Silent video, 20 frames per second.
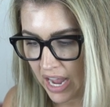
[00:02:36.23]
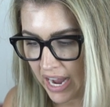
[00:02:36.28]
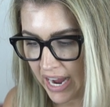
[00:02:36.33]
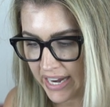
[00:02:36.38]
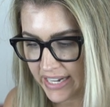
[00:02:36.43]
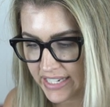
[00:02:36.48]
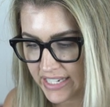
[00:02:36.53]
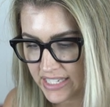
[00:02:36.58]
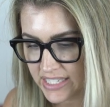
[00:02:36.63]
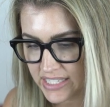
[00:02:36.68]

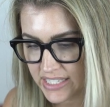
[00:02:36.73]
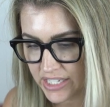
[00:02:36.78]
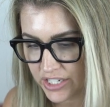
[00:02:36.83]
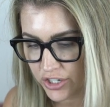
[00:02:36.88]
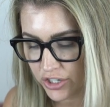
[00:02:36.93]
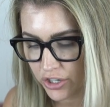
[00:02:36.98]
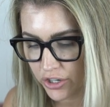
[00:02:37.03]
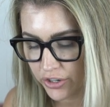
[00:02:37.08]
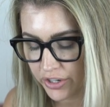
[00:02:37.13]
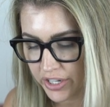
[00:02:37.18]
I'd
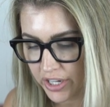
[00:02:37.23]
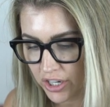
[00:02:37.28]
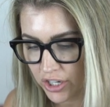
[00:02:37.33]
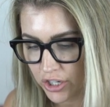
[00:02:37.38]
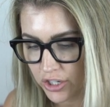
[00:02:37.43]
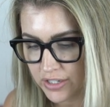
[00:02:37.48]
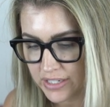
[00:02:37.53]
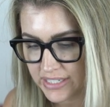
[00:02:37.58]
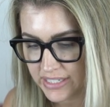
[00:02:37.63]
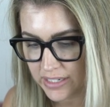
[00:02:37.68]
consider her
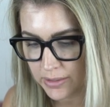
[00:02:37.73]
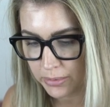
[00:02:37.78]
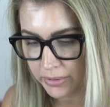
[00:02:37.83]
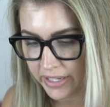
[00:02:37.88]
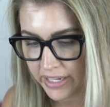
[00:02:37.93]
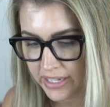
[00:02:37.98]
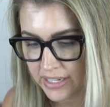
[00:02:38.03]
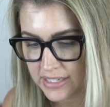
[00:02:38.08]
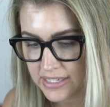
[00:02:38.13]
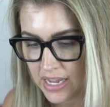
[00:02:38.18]
younger
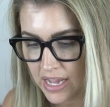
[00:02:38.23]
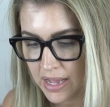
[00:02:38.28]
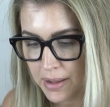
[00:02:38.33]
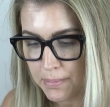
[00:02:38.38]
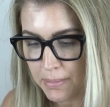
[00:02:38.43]
siblings